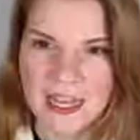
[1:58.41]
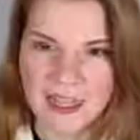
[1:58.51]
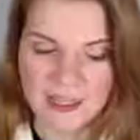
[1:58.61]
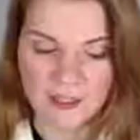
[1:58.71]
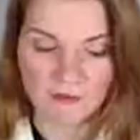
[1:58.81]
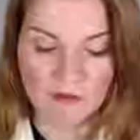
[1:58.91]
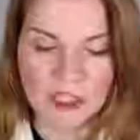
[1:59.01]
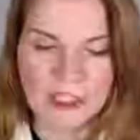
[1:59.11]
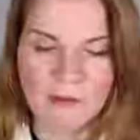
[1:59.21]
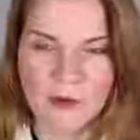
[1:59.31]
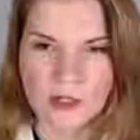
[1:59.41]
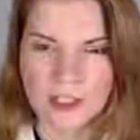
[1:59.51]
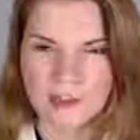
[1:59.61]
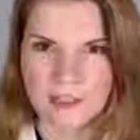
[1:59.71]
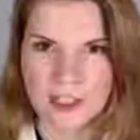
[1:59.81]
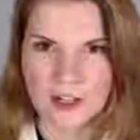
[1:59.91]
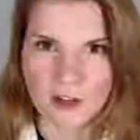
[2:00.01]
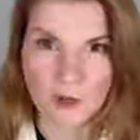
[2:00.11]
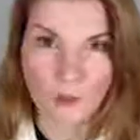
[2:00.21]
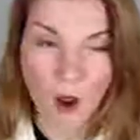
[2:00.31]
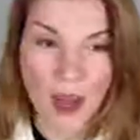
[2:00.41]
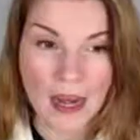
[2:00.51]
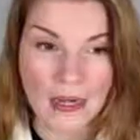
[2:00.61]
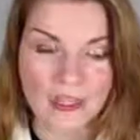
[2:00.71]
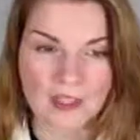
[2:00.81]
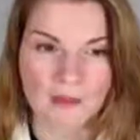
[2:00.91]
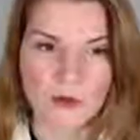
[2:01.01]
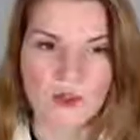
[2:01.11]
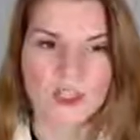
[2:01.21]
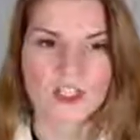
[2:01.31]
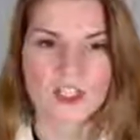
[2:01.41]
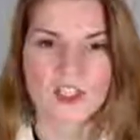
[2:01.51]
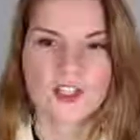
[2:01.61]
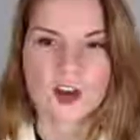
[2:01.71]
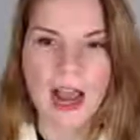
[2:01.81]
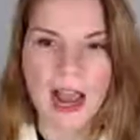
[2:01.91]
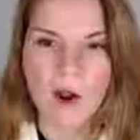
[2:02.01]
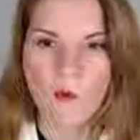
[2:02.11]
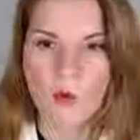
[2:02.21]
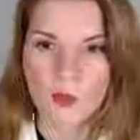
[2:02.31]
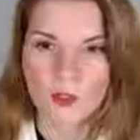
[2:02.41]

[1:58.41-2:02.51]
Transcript: It's really important to flesh out your why as opposed to just your how or